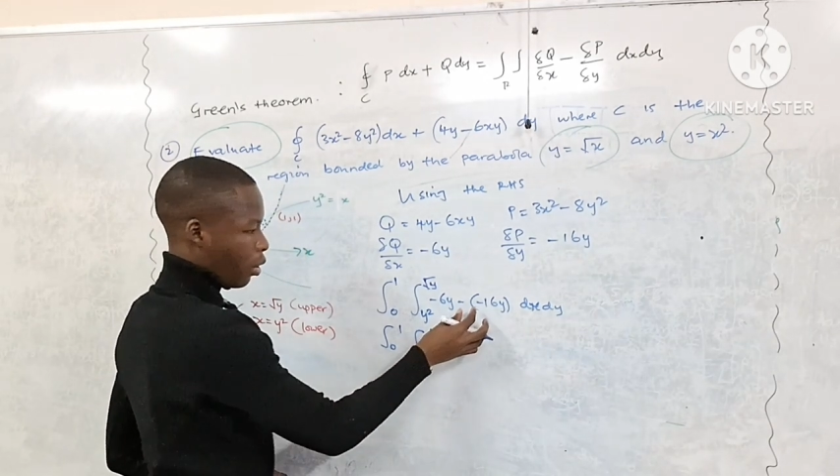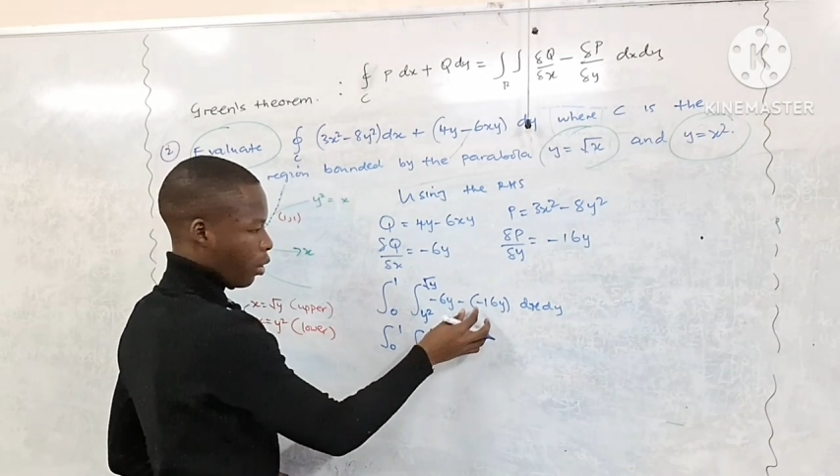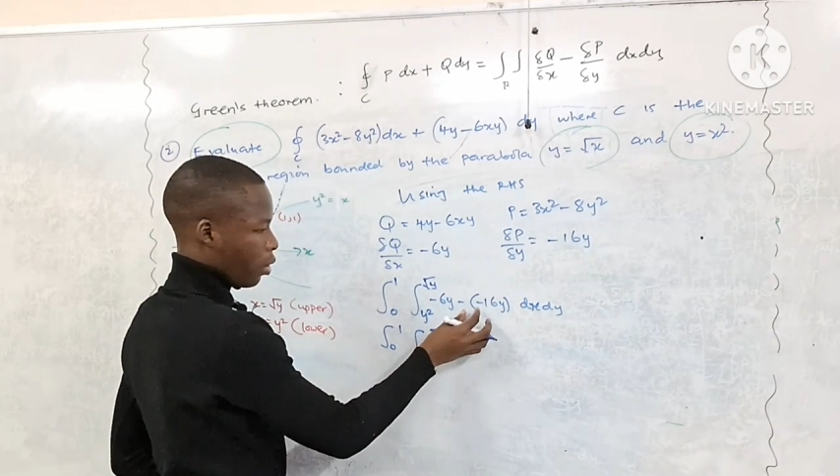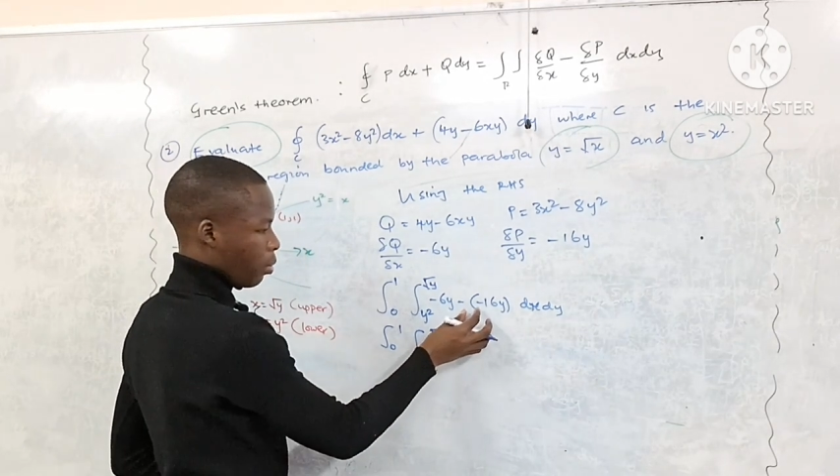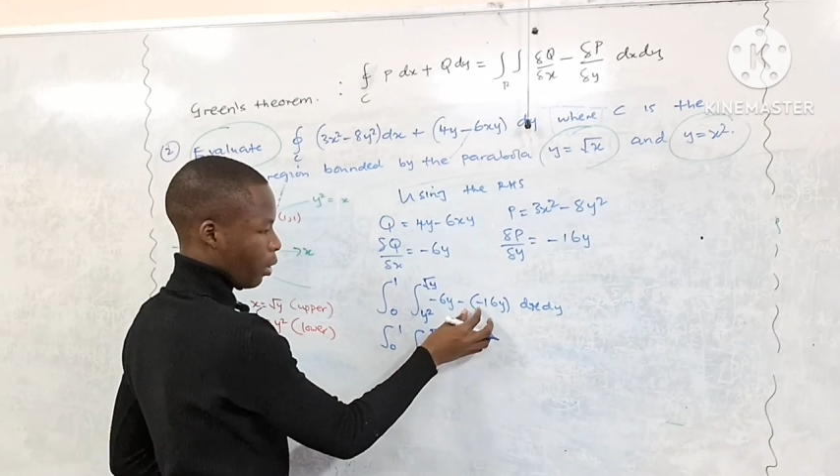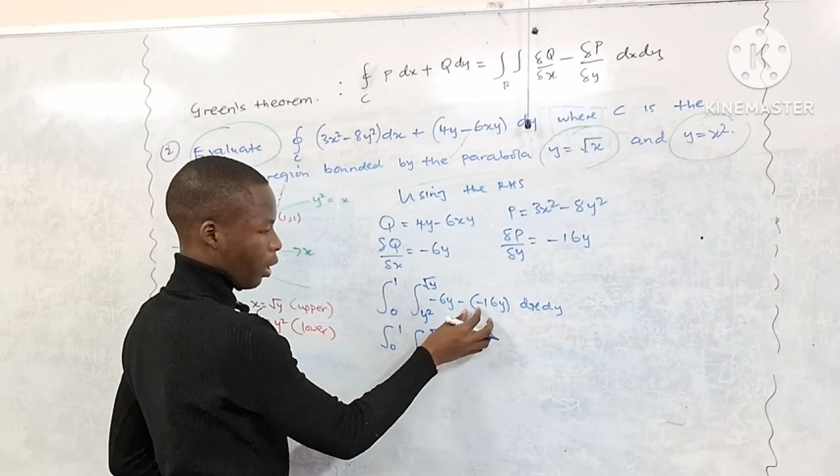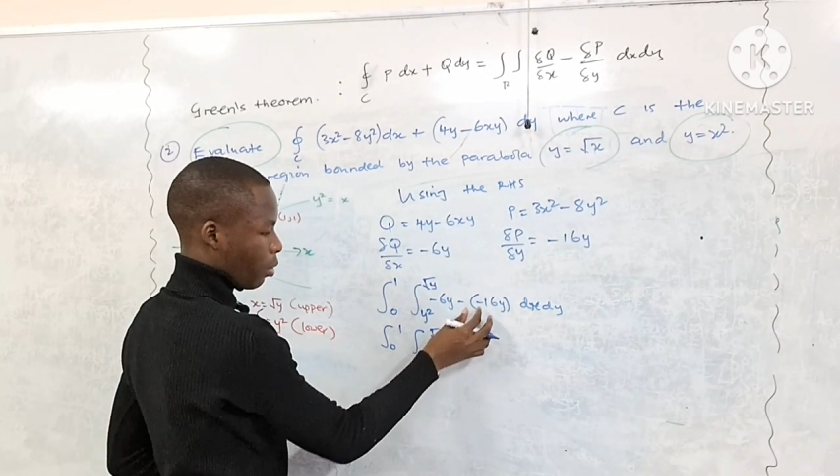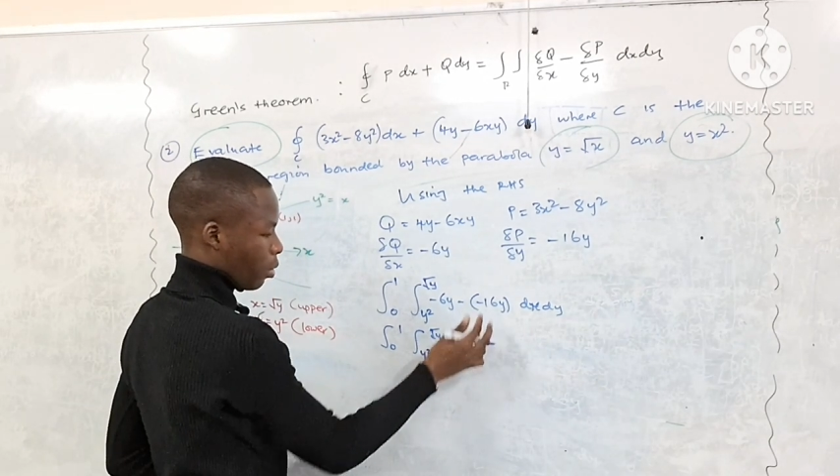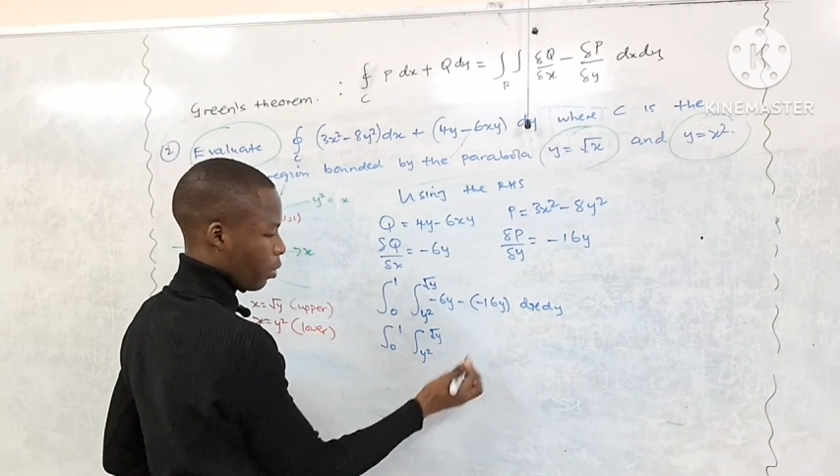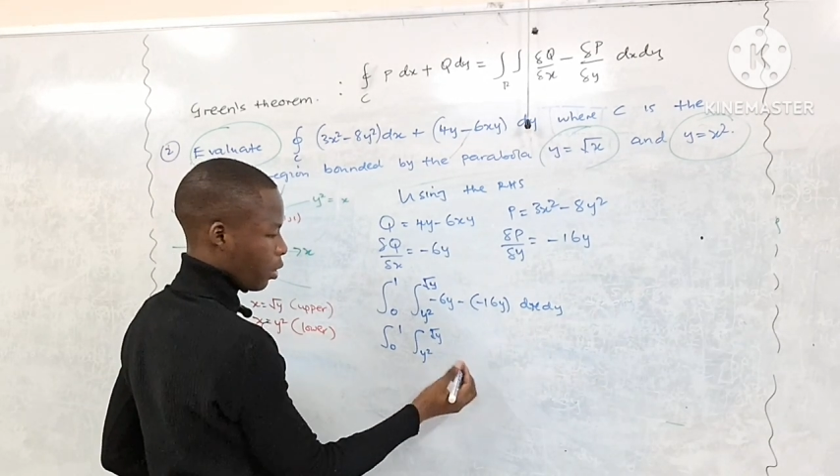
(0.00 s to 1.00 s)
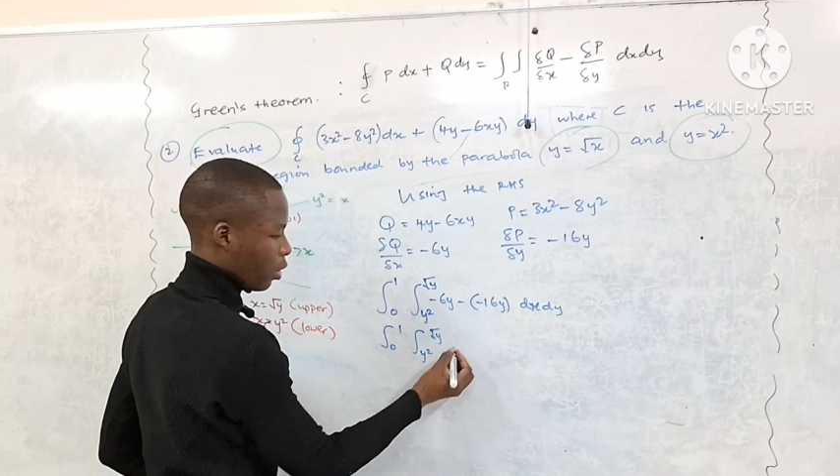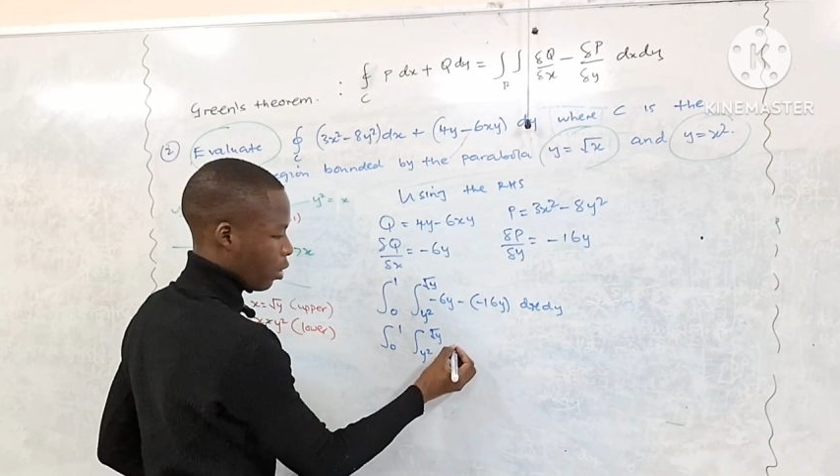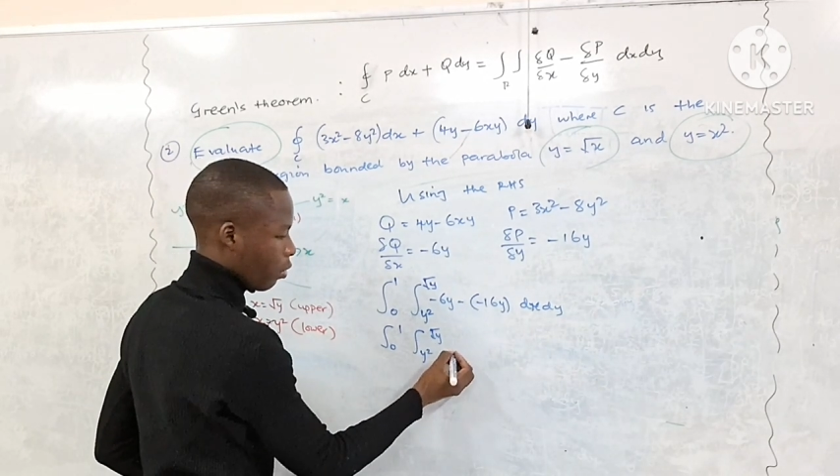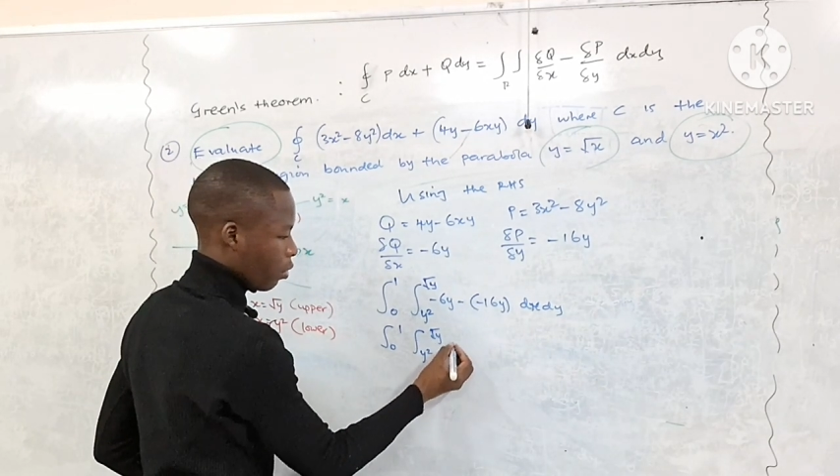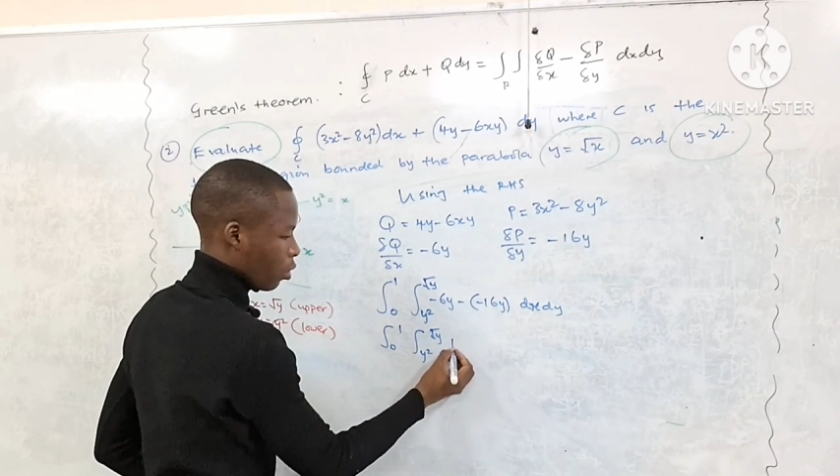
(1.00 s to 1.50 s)
This becomes
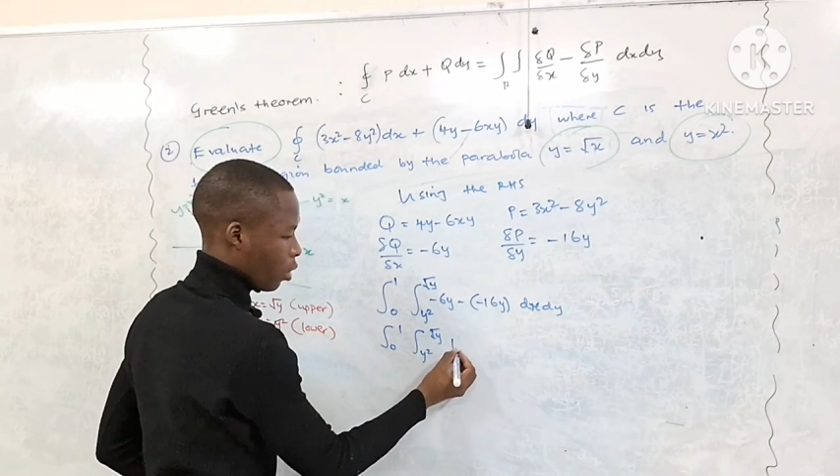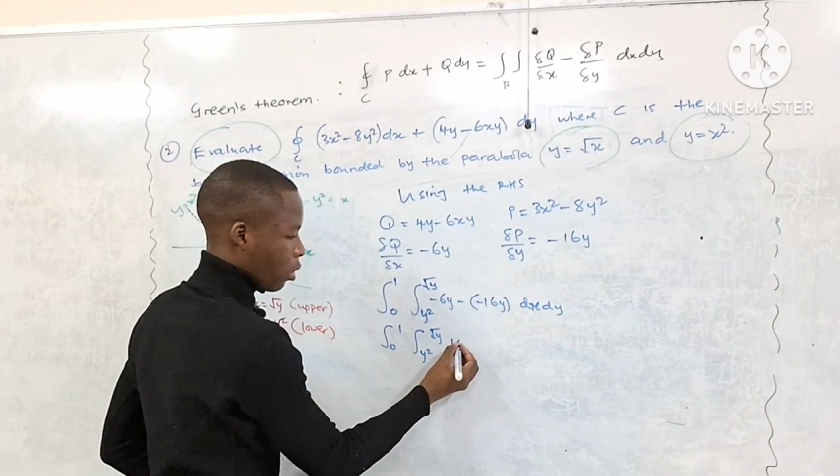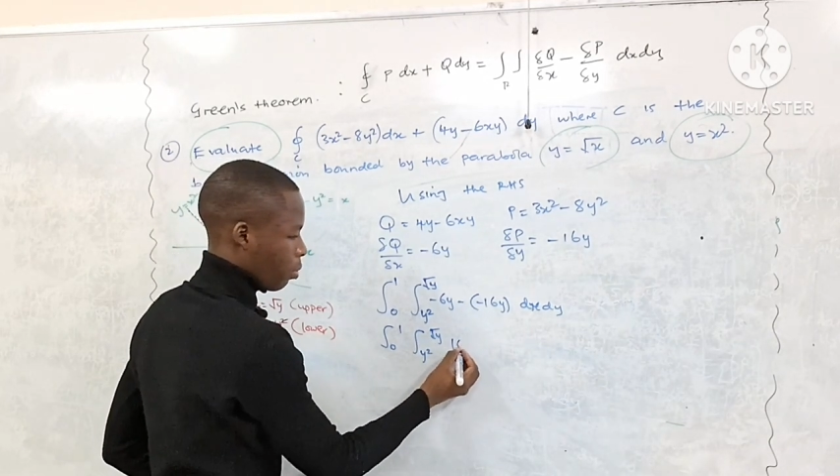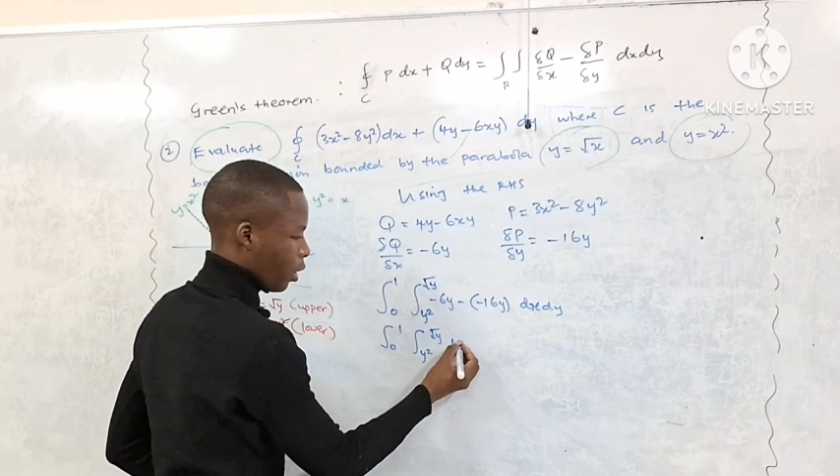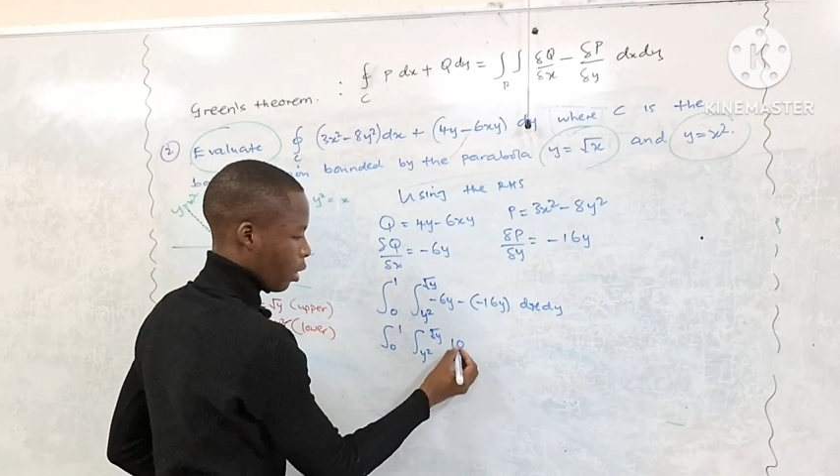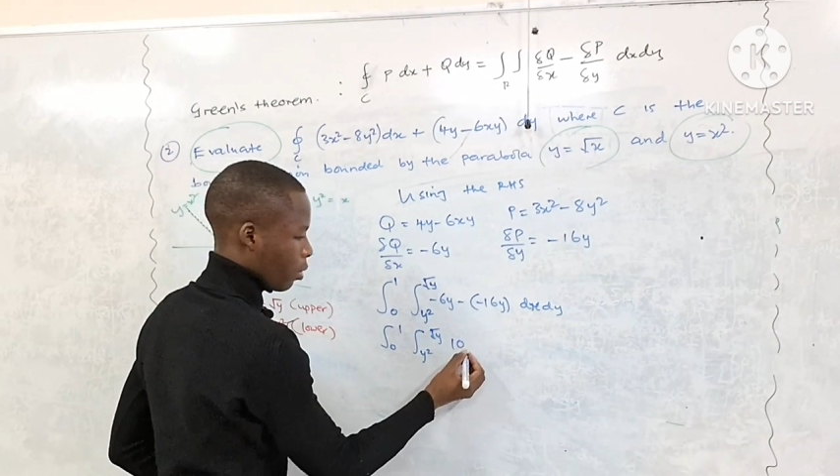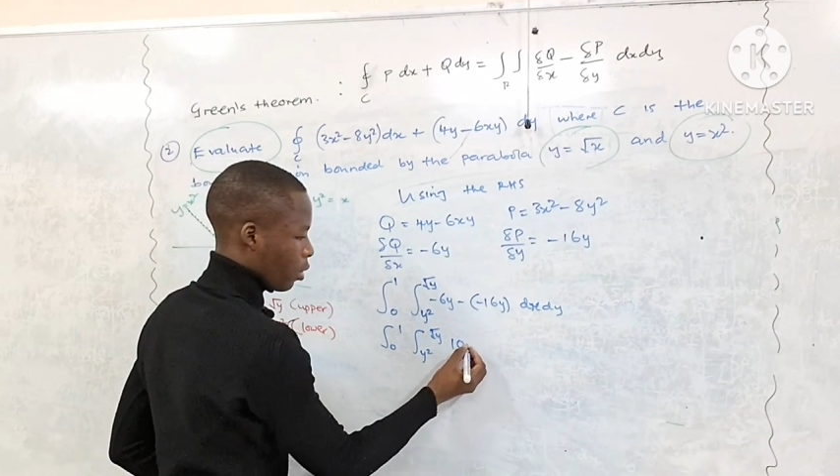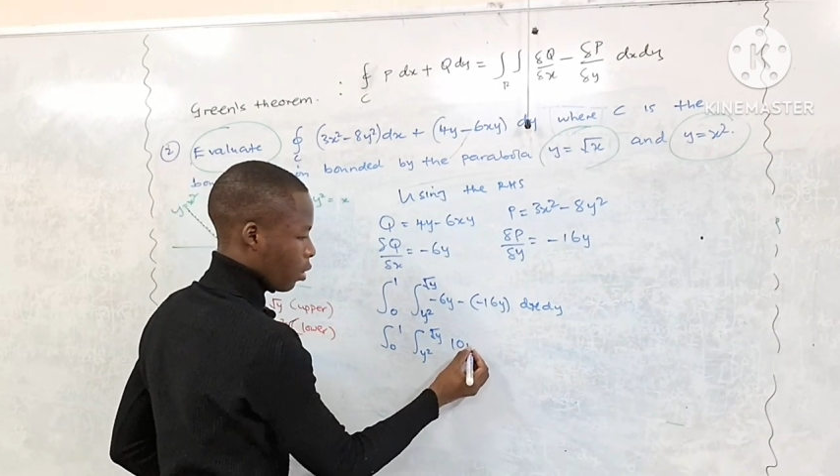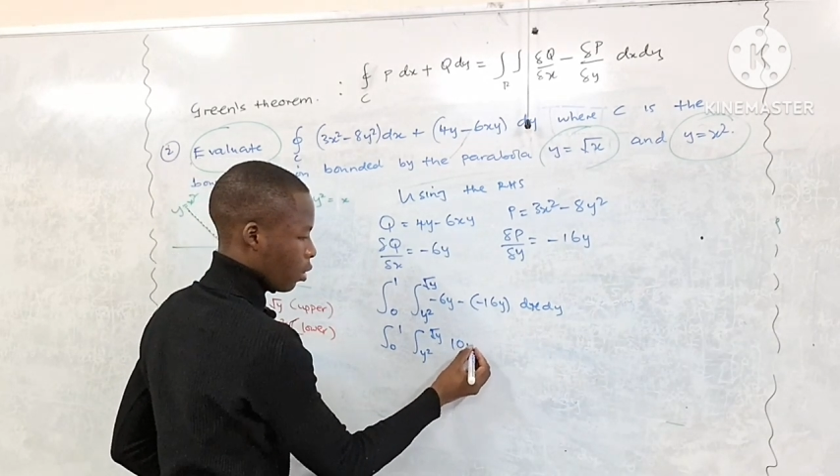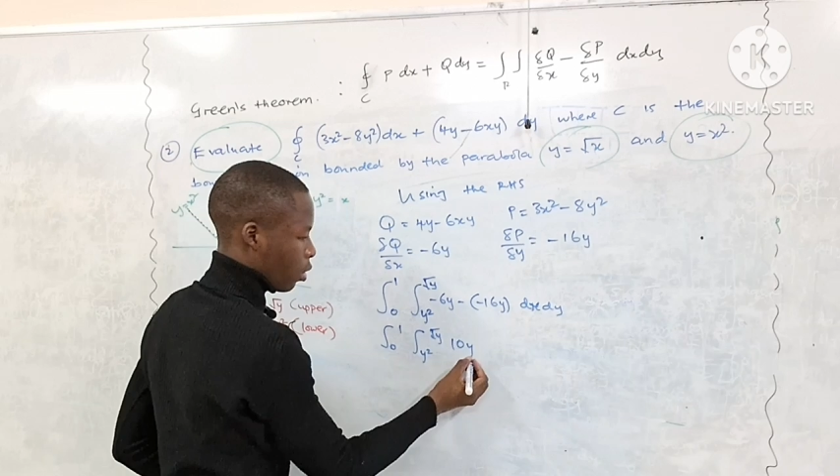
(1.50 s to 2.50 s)
positive, so it becomes